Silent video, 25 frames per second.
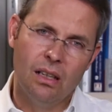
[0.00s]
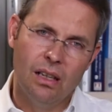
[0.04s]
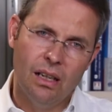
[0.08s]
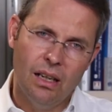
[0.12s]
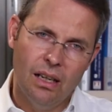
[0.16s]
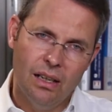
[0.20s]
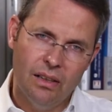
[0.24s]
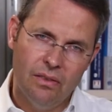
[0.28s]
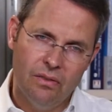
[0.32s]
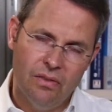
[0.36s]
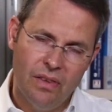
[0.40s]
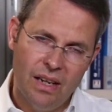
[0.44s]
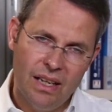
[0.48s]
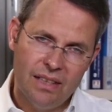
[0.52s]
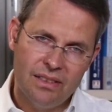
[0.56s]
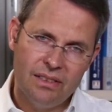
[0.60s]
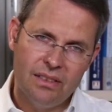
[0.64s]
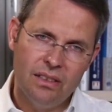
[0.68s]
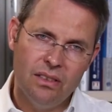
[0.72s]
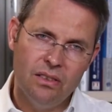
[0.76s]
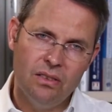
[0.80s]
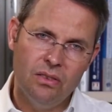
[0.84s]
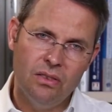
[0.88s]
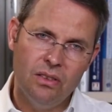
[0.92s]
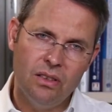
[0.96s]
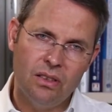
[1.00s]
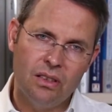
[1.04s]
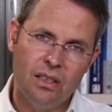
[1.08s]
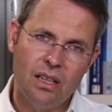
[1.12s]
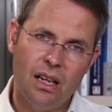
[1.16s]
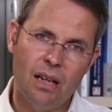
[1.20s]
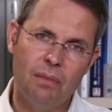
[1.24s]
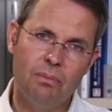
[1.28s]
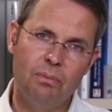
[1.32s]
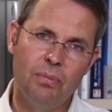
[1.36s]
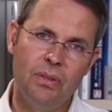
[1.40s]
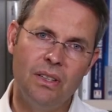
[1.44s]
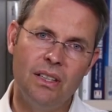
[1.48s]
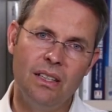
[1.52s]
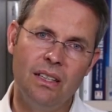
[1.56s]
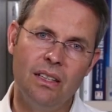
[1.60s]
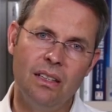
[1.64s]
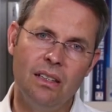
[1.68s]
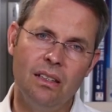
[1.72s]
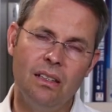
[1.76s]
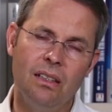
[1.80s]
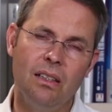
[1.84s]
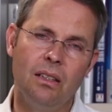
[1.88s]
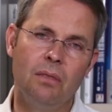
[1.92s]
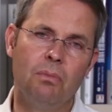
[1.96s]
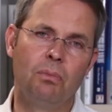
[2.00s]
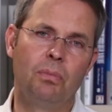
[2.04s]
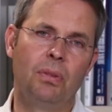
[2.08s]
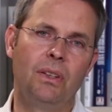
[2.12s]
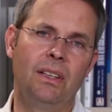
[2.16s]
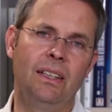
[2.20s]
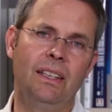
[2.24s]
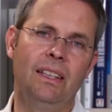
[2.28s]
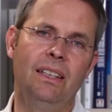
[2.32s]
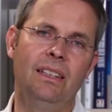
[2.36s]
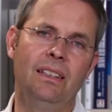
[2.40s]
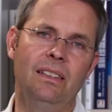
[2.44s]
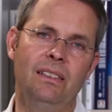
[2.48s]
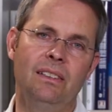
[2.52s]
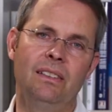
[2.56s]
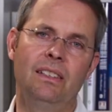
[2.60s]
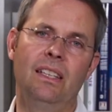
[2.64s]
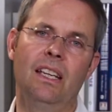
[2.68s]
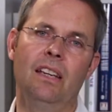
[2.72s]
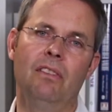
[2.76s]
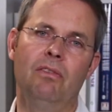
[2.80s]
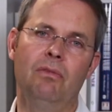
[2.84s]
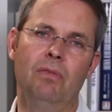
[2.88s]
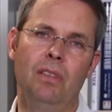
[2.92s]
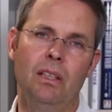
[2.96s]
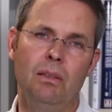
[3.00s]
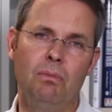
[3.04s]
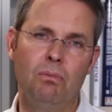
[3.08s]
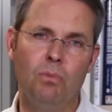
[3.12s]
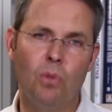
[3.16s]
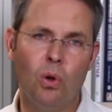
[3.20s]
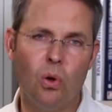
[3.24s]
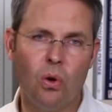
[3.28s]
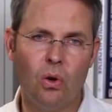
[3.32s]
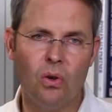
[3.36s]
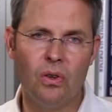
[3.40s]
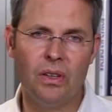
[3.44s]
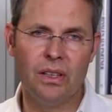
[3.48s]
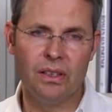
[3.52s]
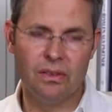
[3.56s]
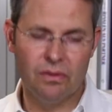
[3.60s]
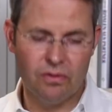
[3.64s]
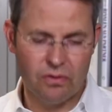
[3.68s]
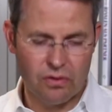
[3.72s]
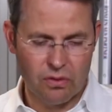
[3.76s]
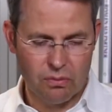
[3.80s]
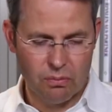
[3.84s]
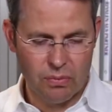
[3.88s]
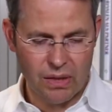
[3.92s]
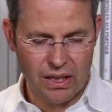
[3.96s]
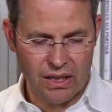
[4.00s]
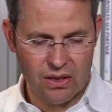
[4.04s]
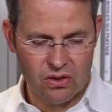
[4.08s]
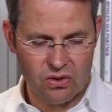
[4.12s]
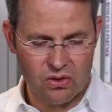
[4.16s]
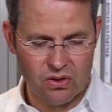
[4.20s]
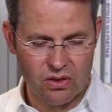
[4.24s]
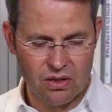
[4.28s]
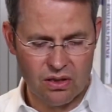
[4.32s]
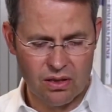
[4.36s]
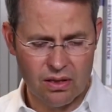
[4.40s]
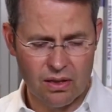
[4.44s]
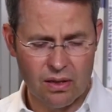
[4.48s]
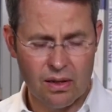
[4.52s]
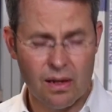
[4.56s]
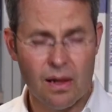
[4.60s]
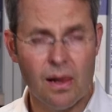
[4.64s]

invest into your company, please give me more information.